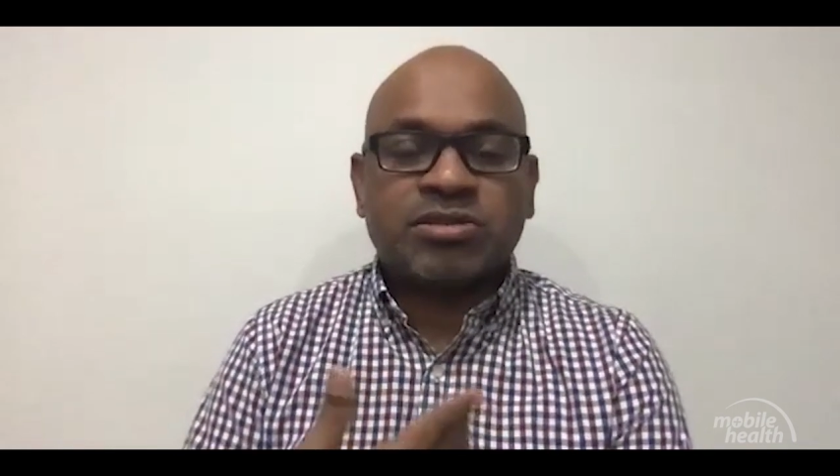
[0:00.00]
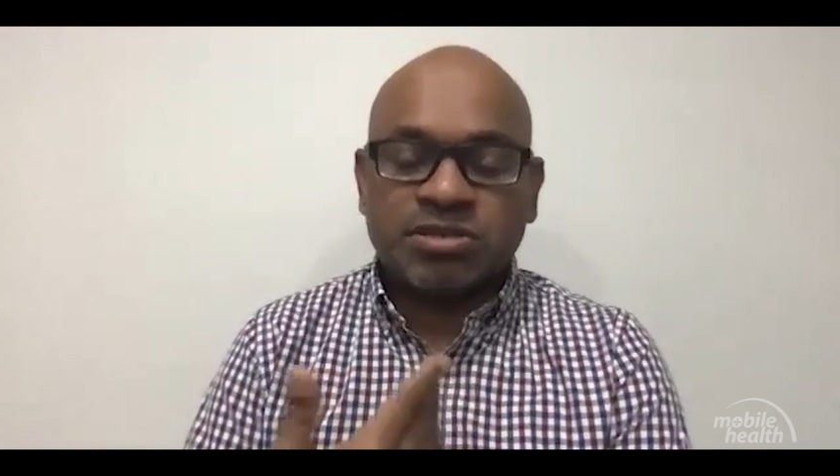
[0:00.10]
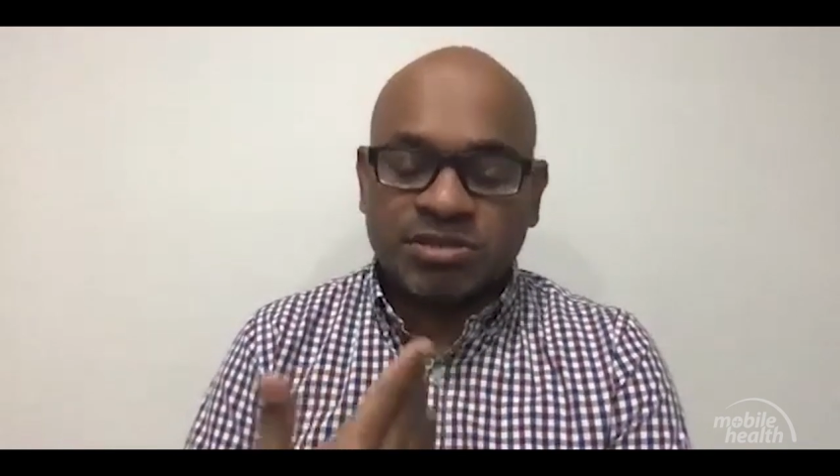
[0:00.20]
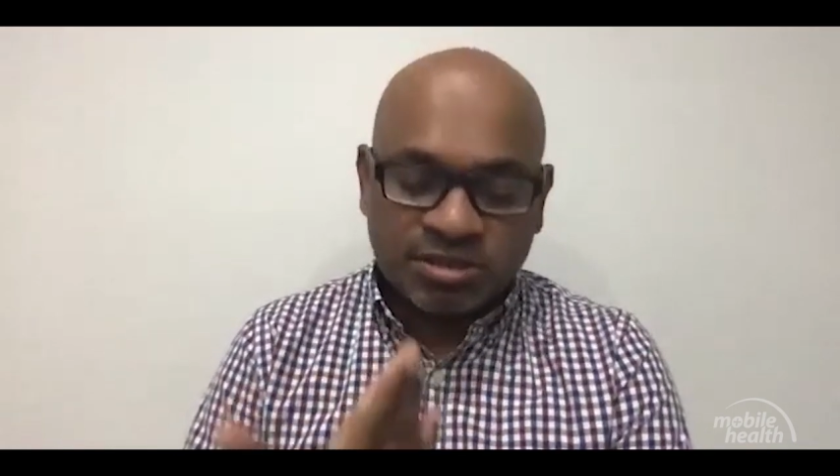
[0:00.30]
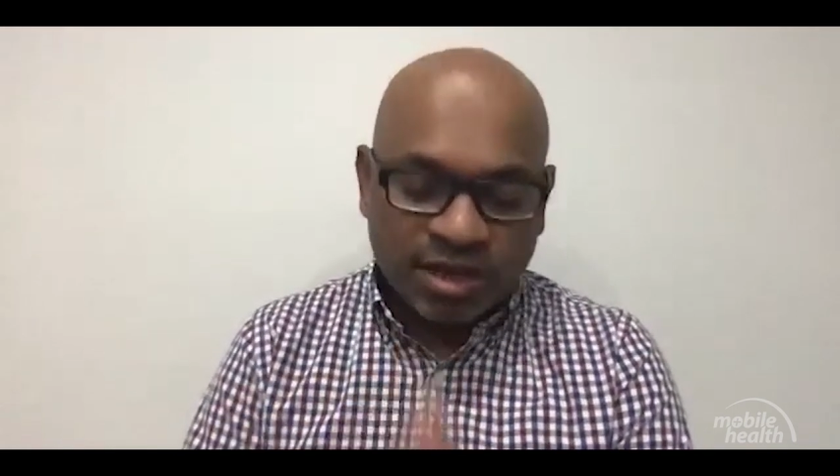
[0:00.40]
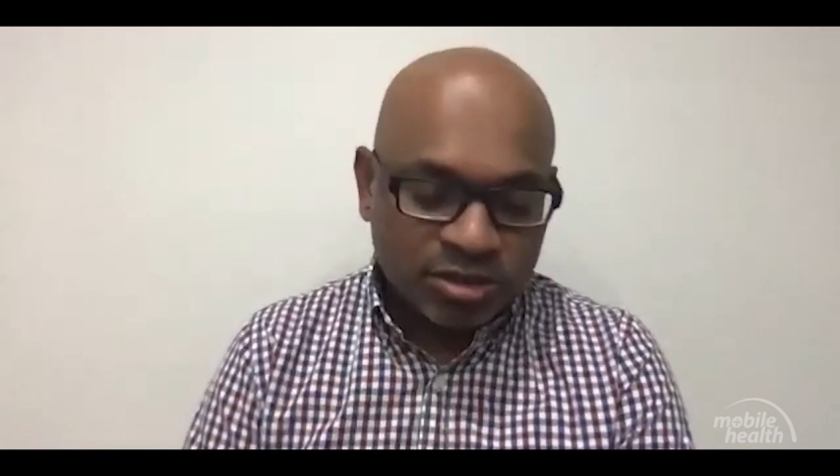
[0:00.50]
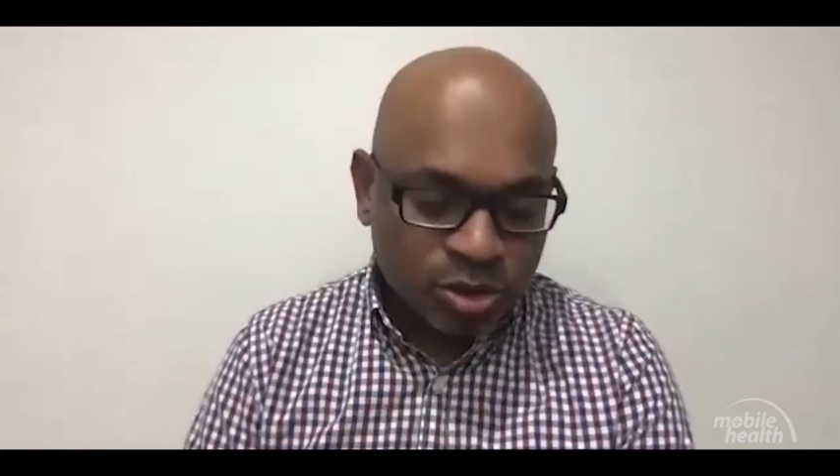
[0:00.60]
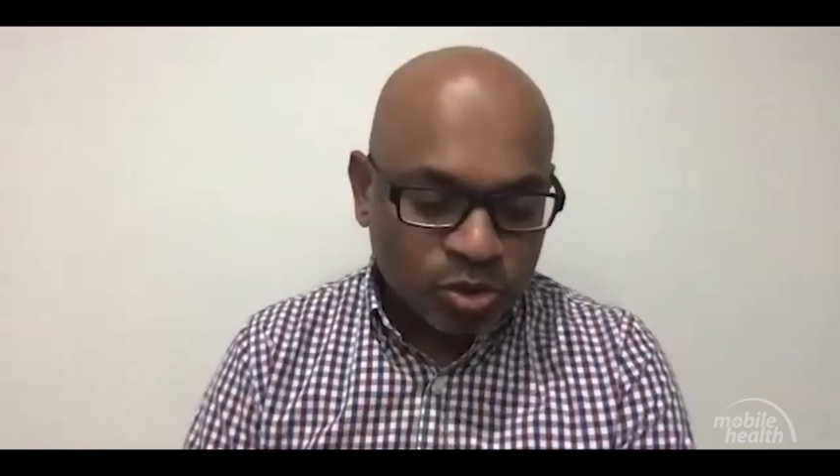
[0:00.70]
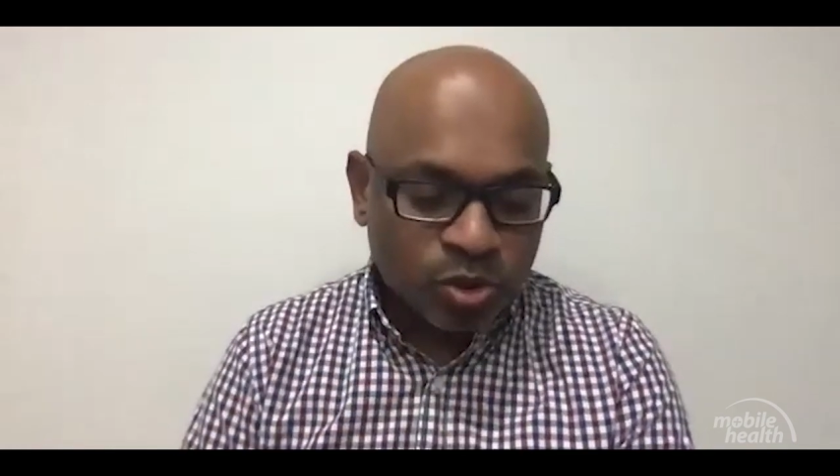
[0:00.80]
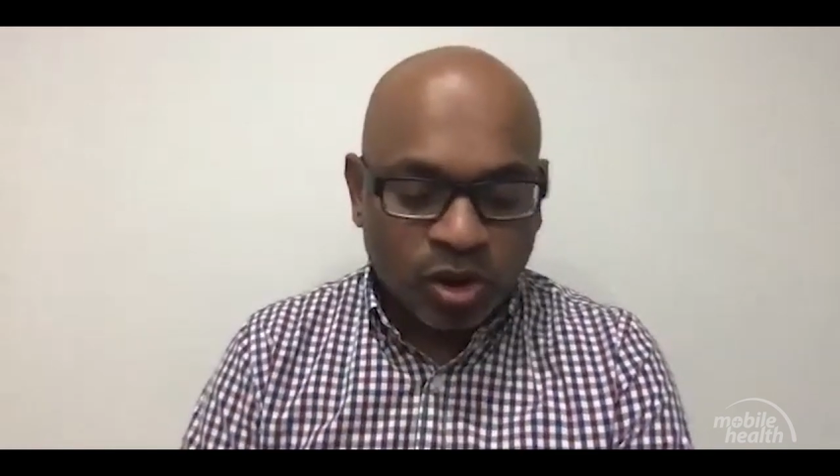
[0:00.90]
sent
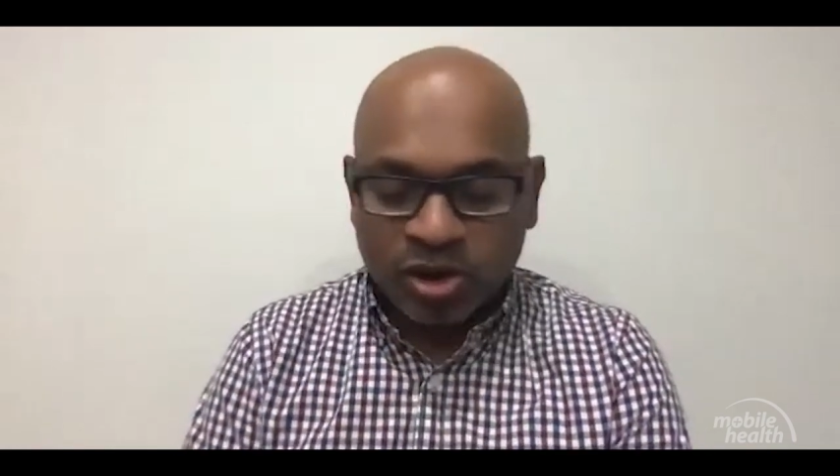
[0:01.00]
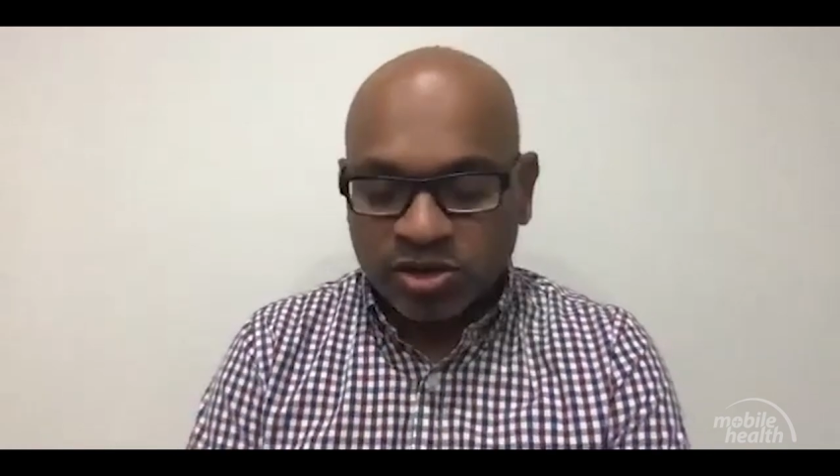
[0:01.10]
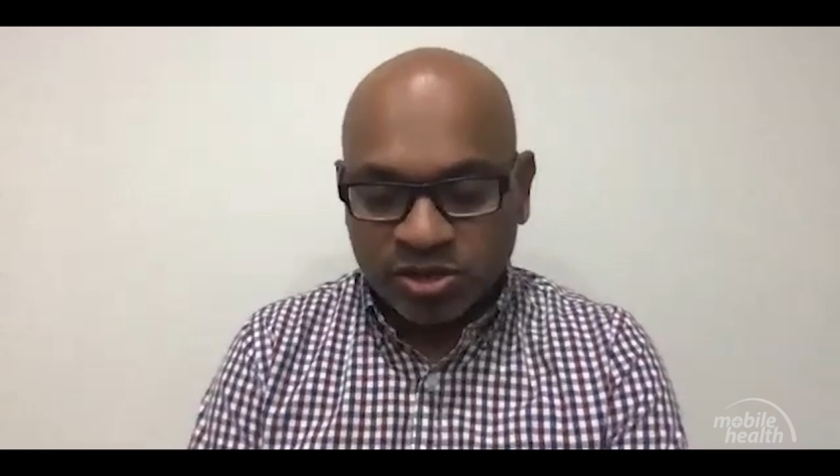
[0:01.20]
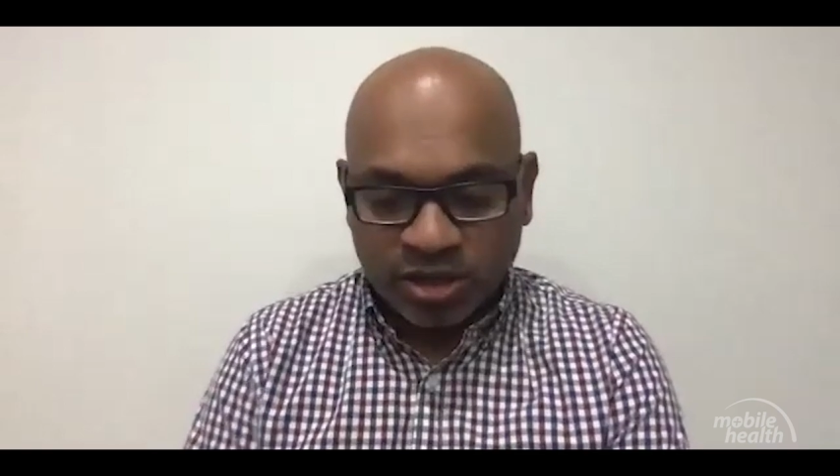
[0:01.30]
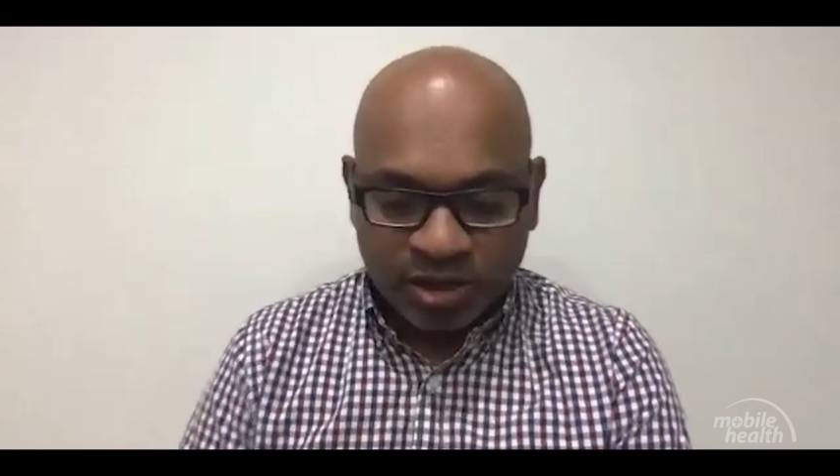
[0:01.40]
through or